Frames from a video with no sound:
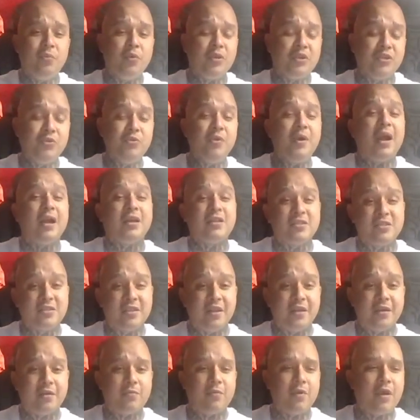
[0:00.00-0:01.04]
you guys
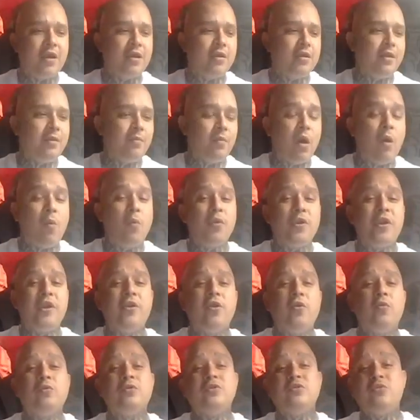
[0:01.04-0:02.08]
think, right? And I want to
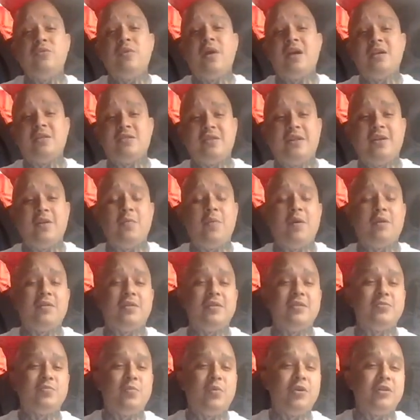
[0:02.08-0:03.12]
know what you guys think about
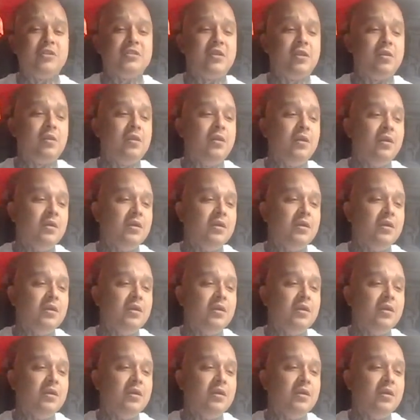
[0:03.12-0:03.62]
this person,